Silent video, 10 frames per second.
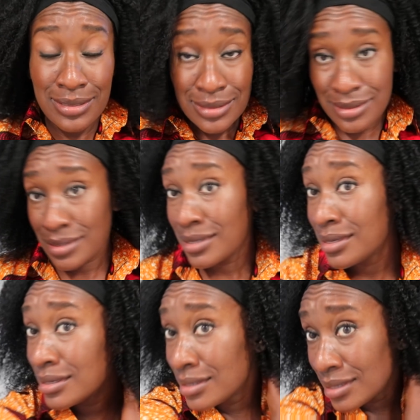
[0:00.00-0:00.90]
if
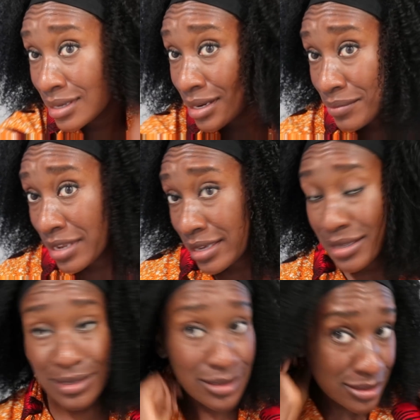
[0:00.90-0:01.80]
I wanted to just
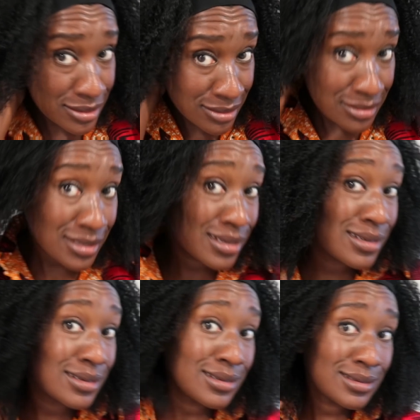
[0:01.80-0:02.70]
stop here,
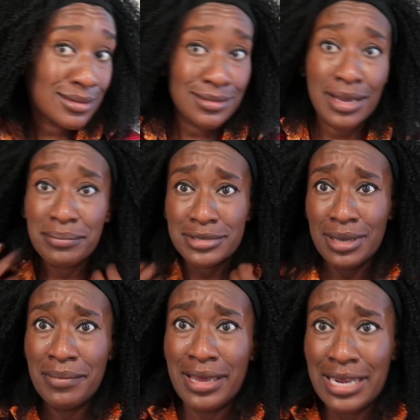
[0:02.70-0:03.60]
I'll be
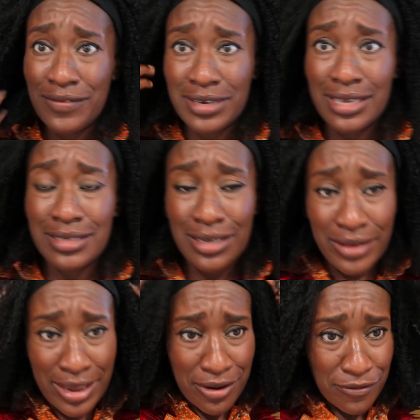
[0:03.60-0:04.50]
good, because this is a
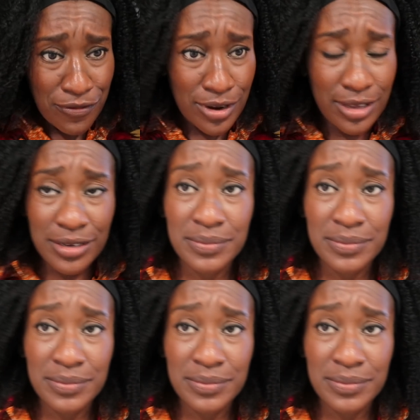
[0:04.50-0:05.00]
hairstyle on